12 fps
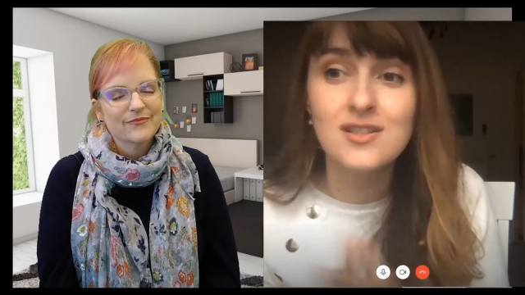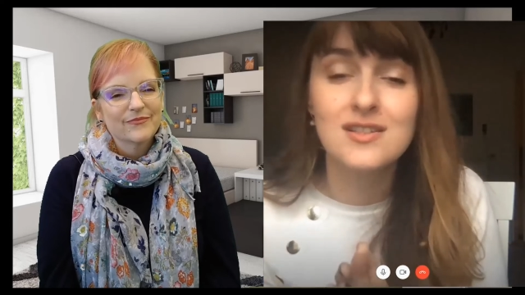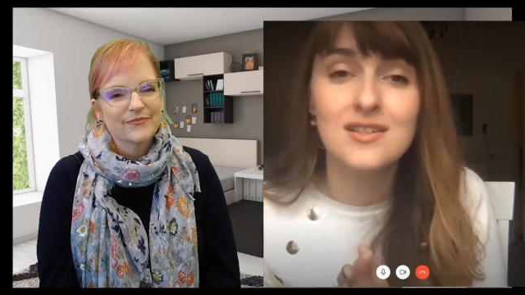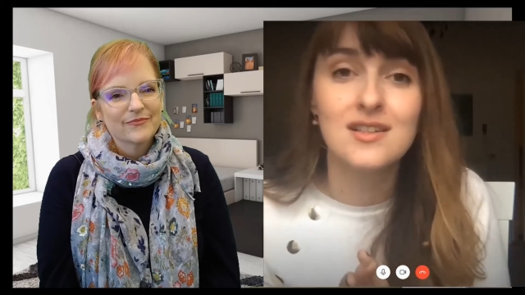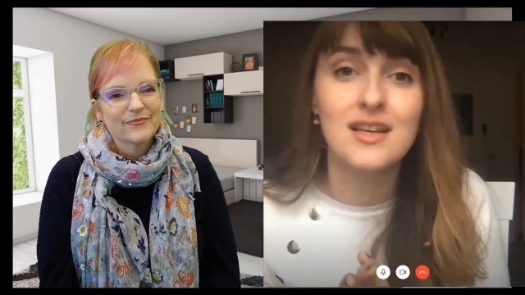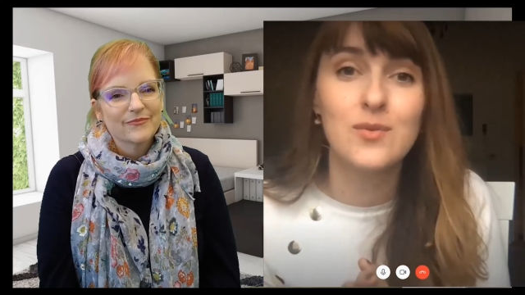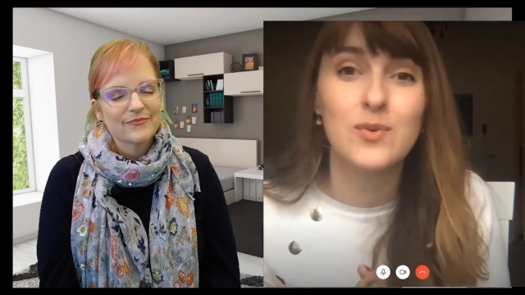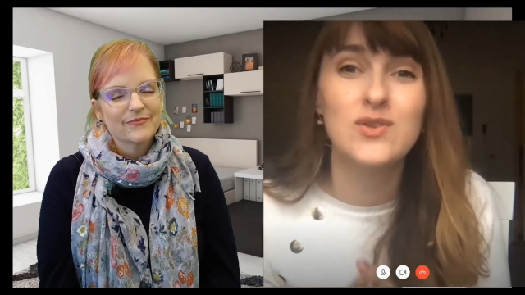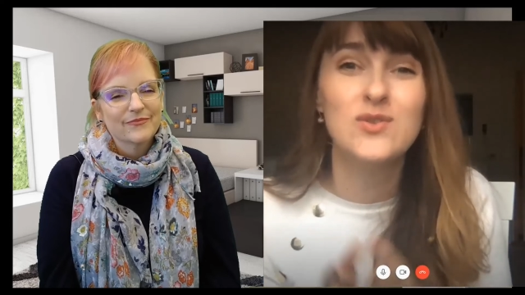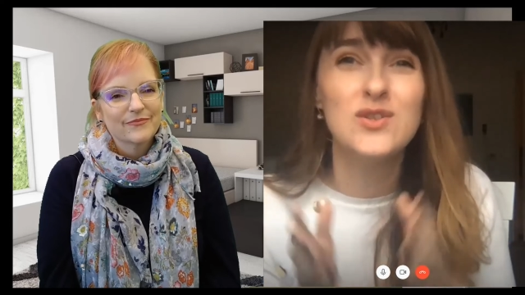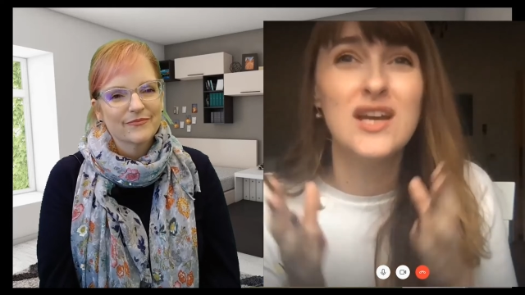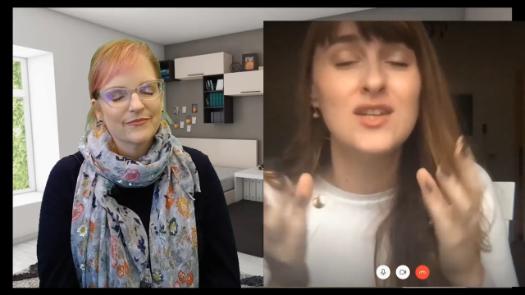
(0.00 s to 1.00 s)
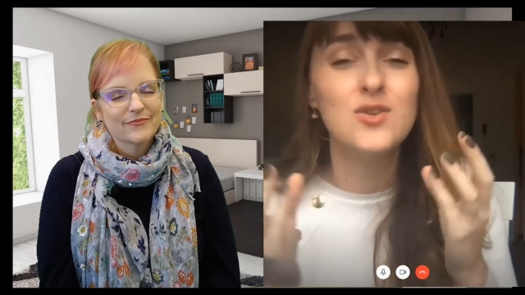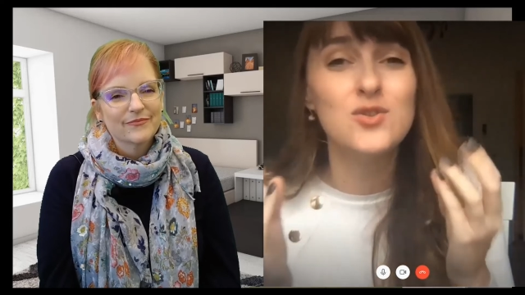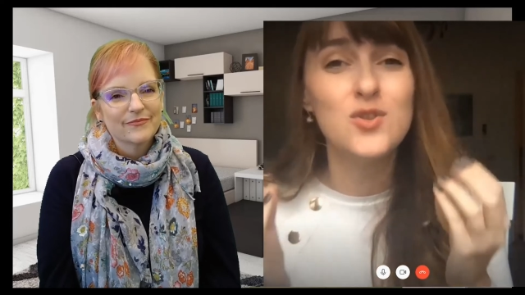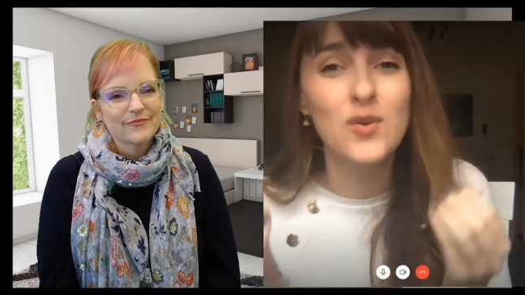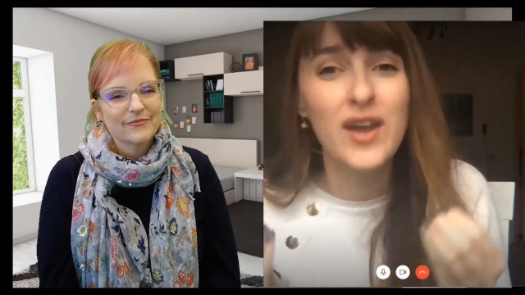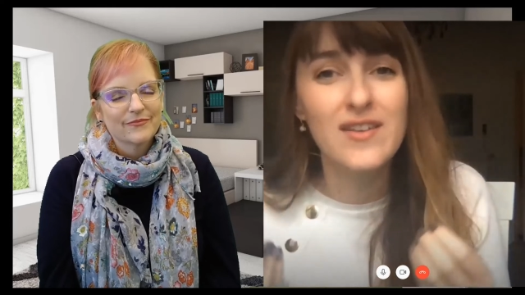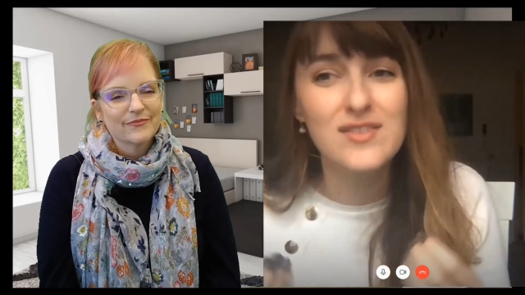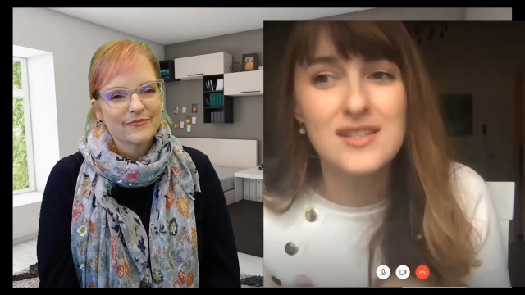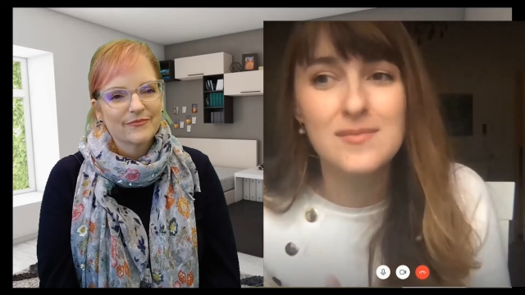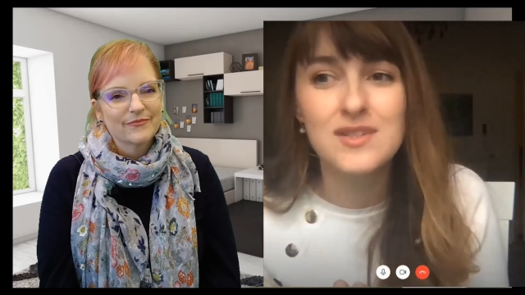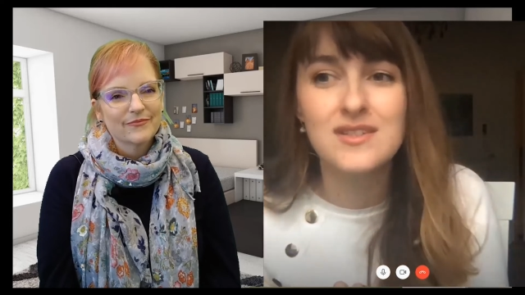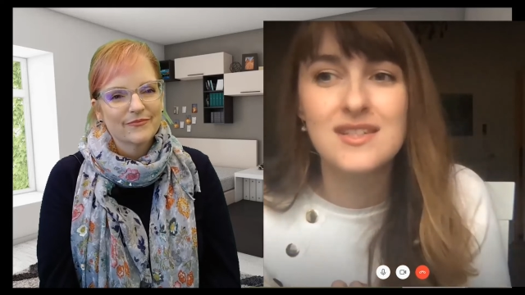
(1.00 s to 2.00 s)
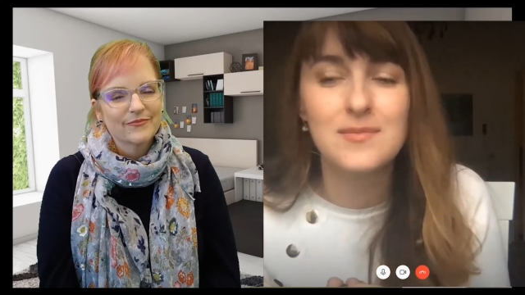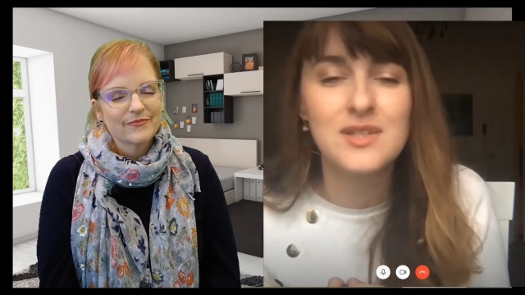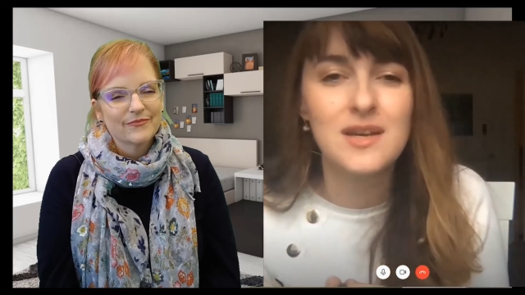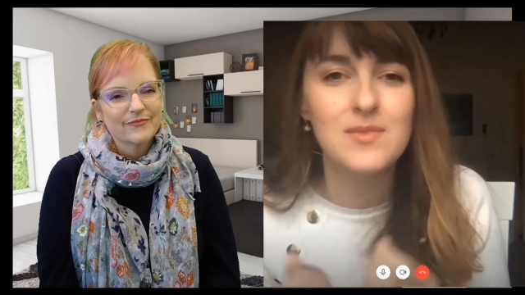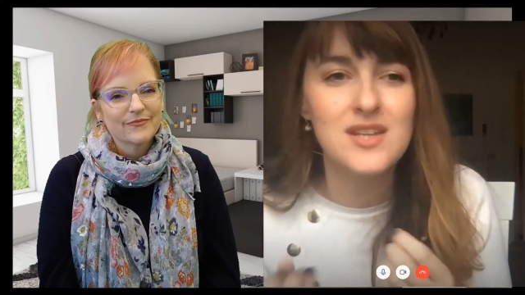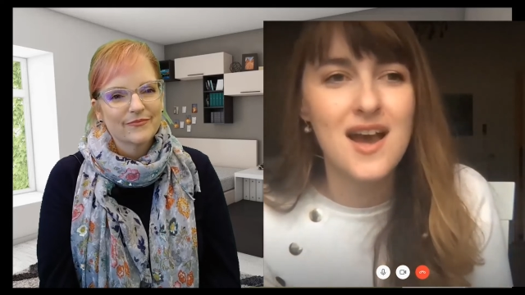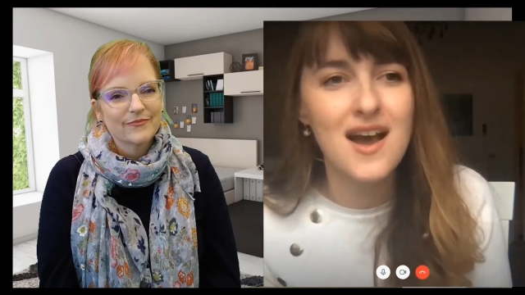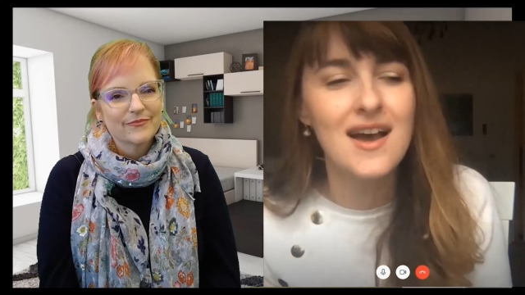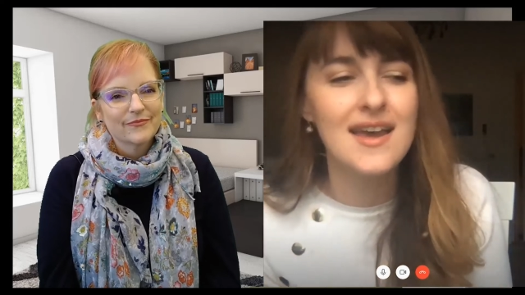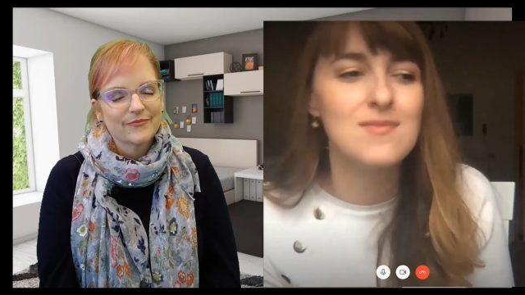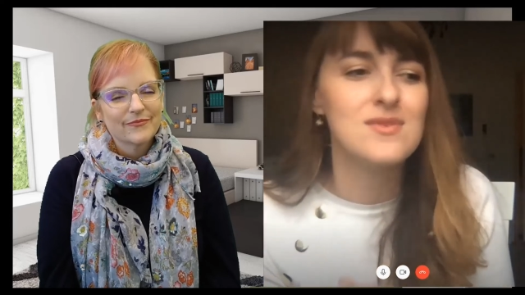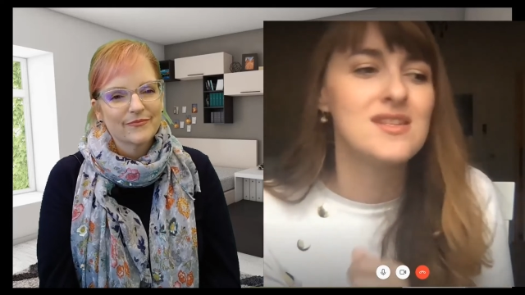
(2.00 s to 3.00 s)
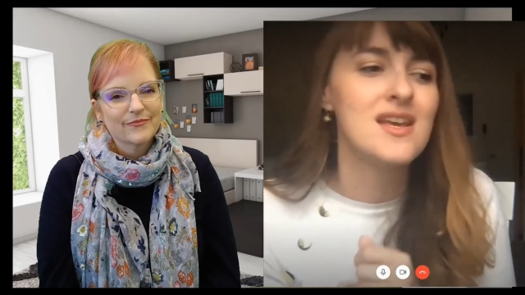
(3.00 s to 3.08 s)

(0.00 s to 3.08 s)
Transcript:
Speaker 1: Like when you, and you don't have some sometimes times.